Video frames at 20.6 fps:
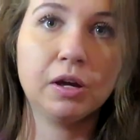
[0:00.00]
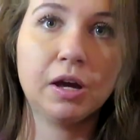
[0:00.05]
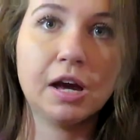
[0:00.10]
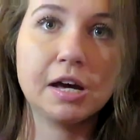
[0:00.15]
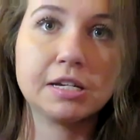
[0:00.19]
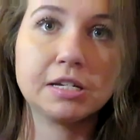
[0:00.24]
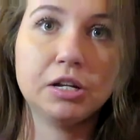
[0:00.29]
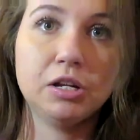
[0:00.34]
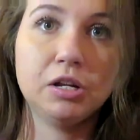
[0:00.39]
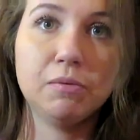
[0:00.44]

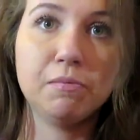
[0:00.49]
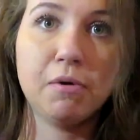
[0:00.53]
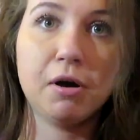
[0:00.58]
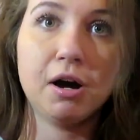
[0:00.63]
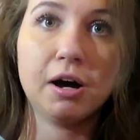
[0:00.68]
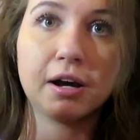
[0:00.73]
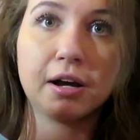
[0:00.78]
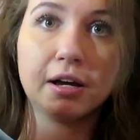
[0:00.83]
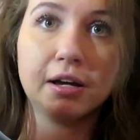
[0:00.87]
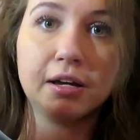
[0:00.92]
Has a little
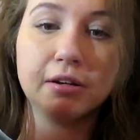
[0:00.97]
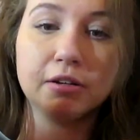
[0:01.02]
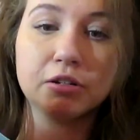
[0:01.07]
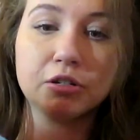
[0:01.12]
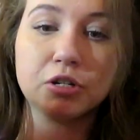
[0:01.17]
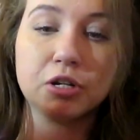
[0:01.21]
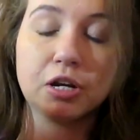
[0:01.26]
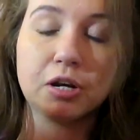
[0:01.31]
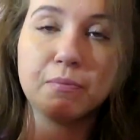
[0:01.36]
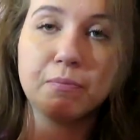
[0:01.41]
pocket
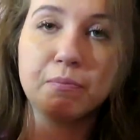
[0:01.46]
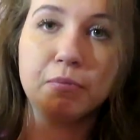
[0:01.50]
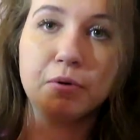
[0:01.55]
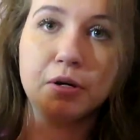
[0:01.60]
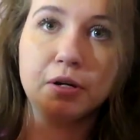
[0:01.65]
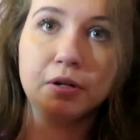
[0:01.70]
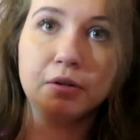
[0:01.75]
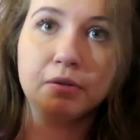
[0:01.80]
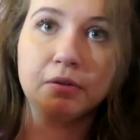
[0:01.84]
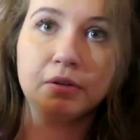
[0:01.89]
so you can
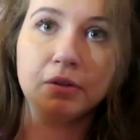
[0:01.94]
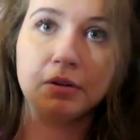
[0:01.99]
put,